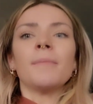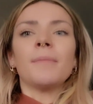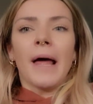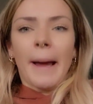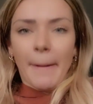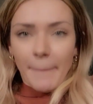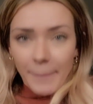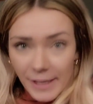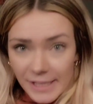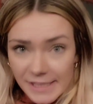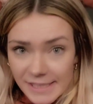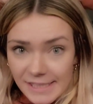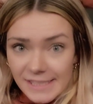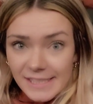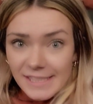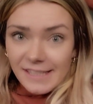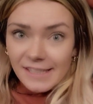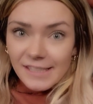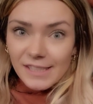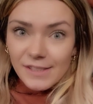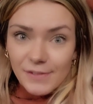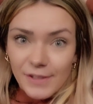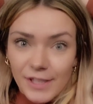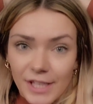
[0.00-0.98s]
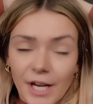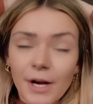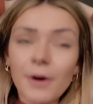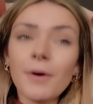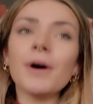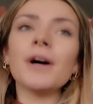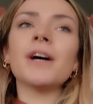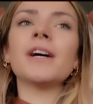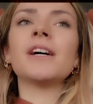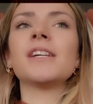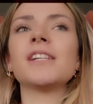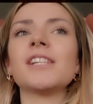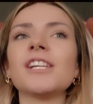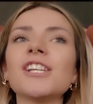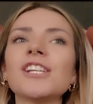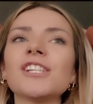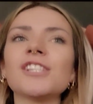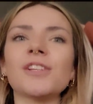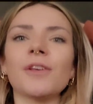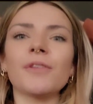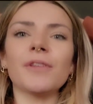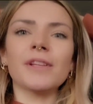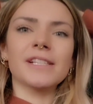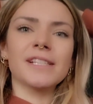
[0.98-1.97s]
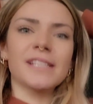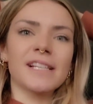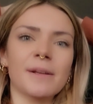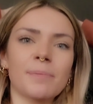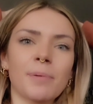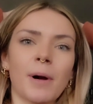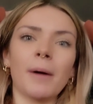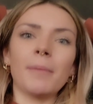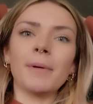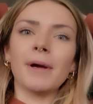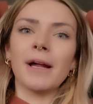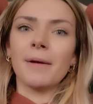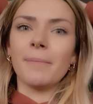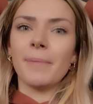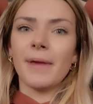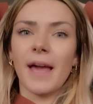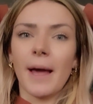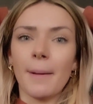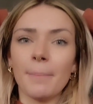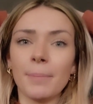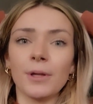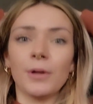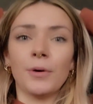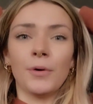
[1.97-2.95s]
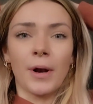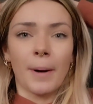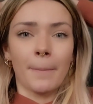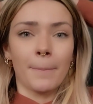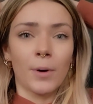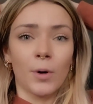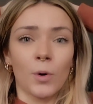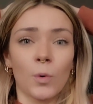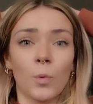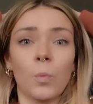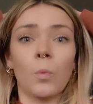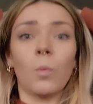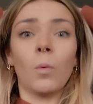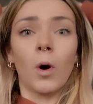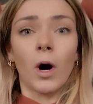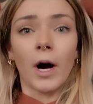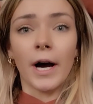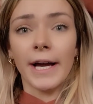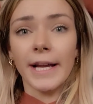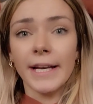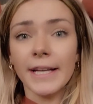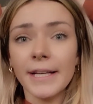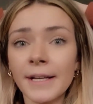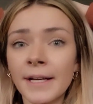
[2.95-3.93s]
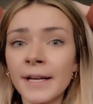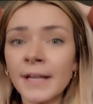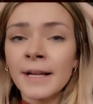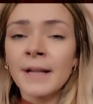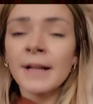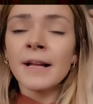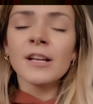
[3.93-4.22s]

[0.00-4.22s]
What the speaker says: that brings us to this video. So this is probably going to be upload number 1.